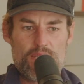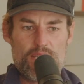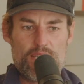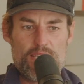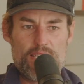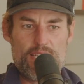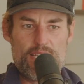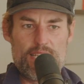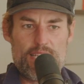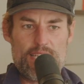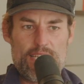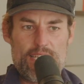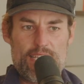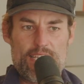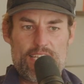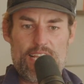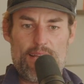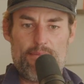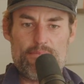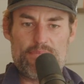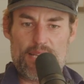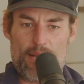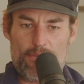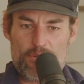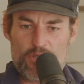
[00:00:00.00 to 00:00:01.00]
he
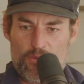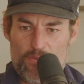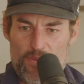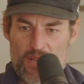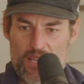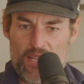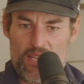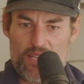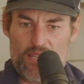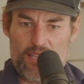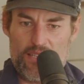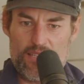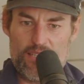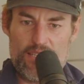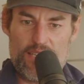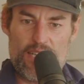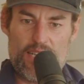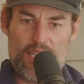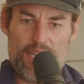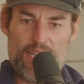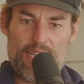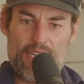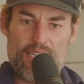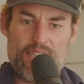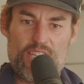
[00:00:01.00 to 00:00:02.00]
comes up to me
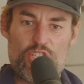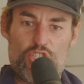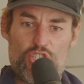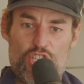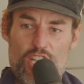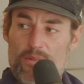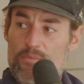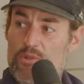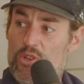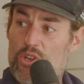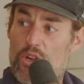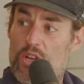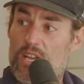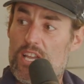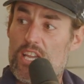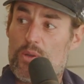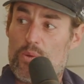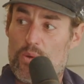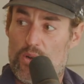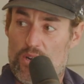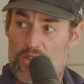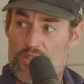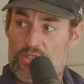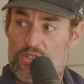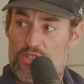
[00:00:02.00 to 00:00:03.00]
at the gym,
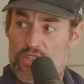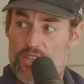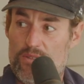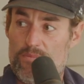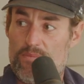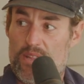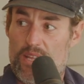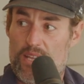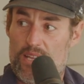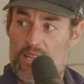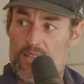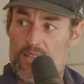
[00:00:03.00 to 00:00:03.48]
Equinox gym there.